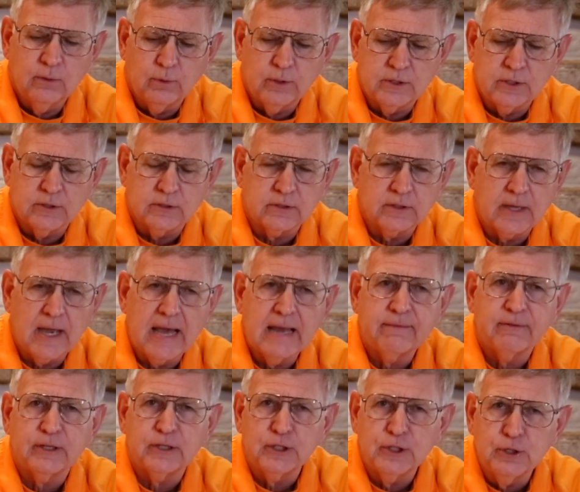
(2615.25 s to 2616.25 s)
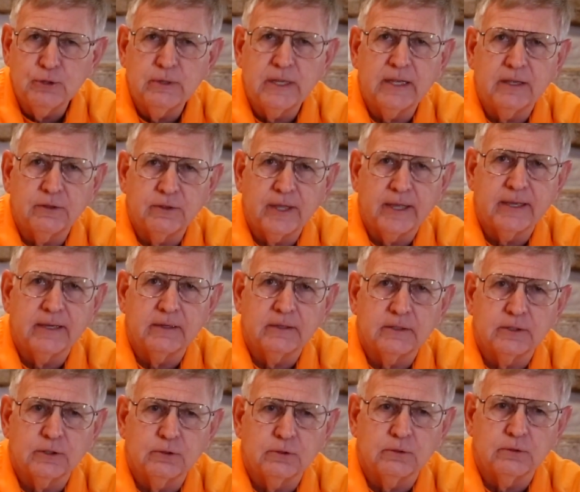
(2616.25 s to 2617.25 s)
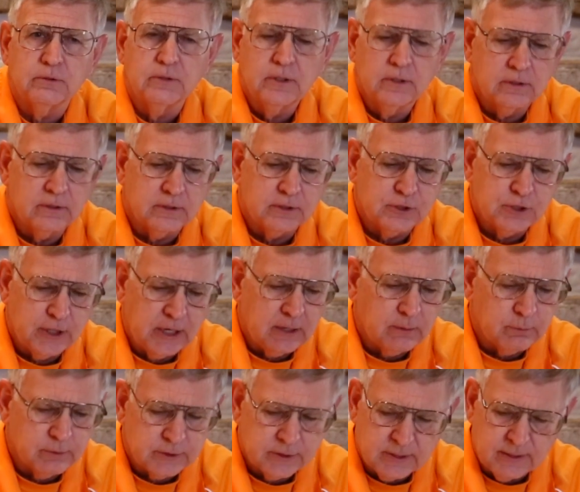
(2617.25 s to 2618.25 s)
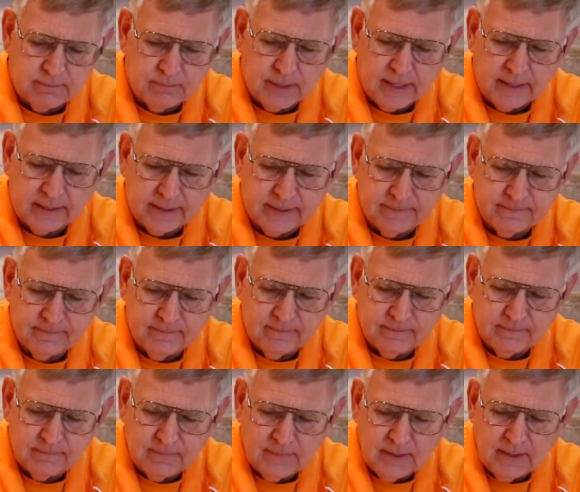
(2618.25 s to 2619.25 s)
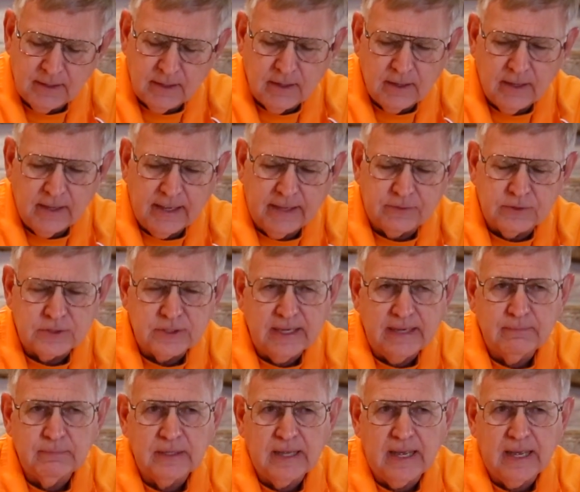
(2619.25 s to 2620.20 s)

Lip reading: which is kind of a unique thing to share with somebody. At the same